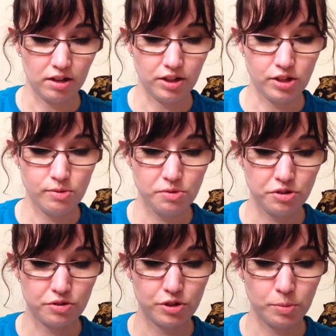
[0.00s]
Use
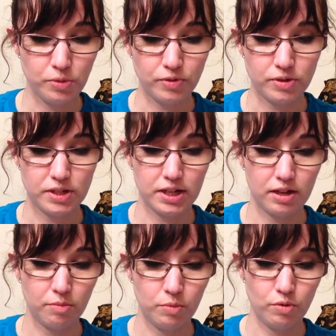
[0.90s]
your super
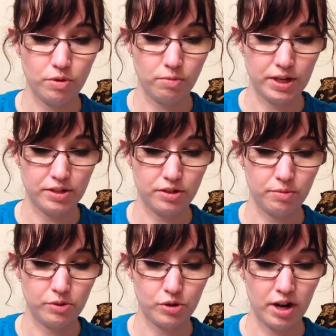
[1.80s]
versatile Moo Eraser
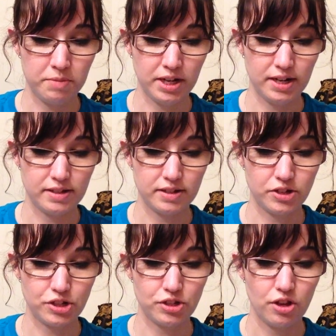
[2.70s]
with dry media such
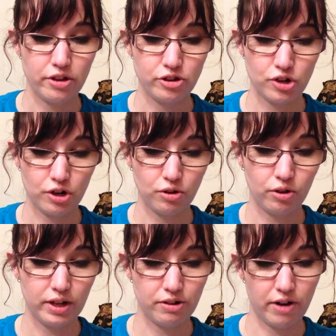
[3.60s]
as
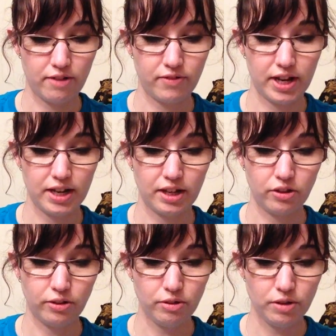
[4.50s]
charcoal and graphite,
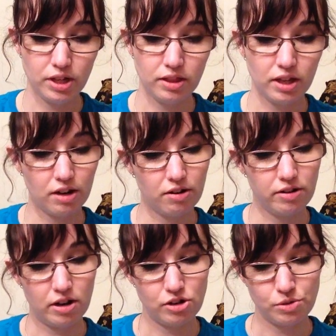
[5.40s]
including the Caran
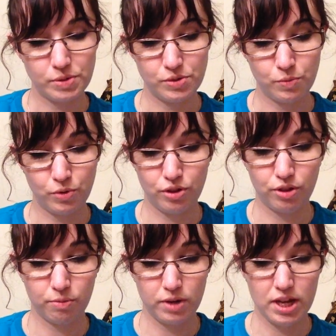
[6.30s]
d'Ache Swiss Wood
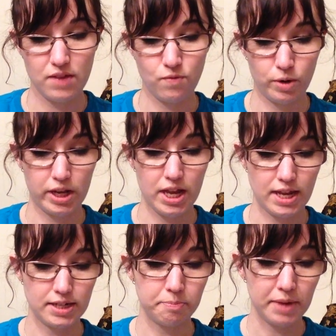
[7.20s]

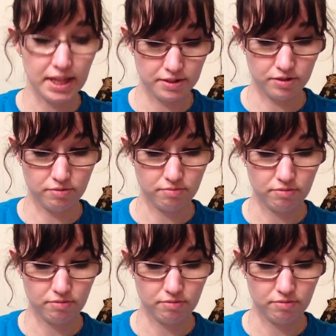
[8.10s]
348 pencil,